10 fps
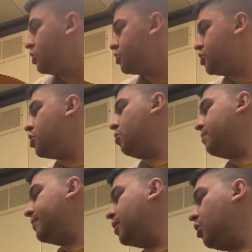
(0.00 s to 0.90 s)
So
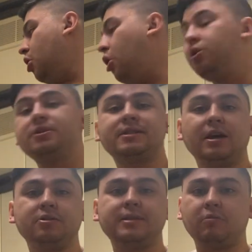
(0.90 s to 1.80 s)
all the
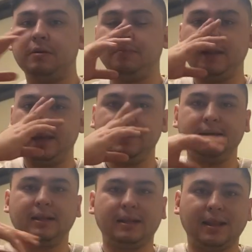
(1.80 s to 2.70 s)
scales that we play
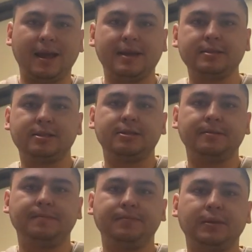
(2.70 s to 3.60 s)
in class,
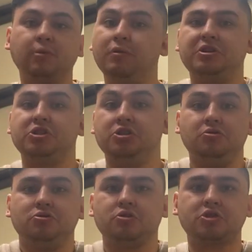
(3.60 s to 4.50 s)
we just
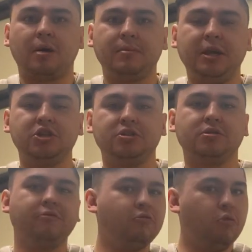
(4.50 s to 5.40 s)
use those combinations
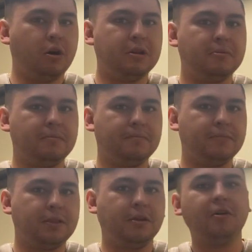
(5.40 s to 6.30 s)
of 1,
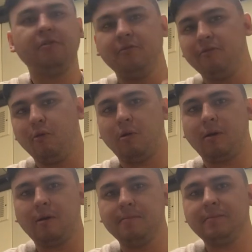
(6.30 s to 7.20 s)

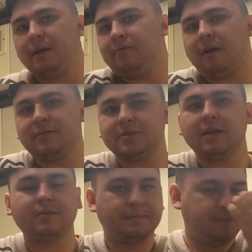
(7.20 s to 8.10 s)
4, and 5,
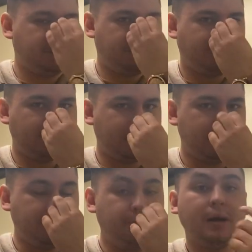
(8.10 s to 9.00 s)
7.
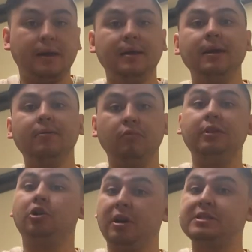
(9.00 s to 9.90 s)
But
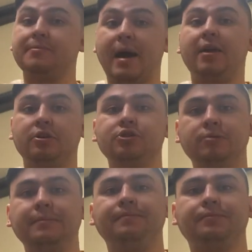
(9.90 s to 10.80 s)
there is a pattern to
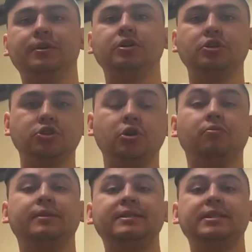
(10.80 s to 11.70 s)
it.
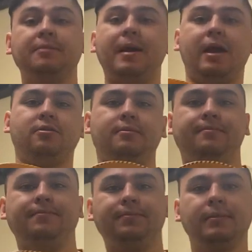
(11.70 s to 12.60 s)
So this is the pattern.
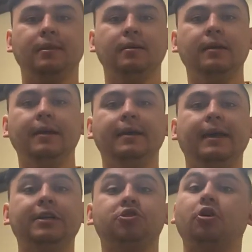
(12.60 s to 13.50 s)

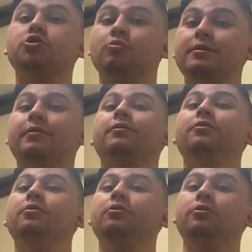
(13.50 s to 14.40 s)
It starts with
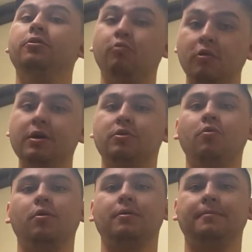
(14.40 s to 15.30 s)
the 1
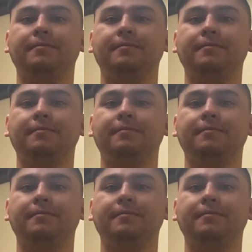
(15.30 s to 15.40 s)
chord.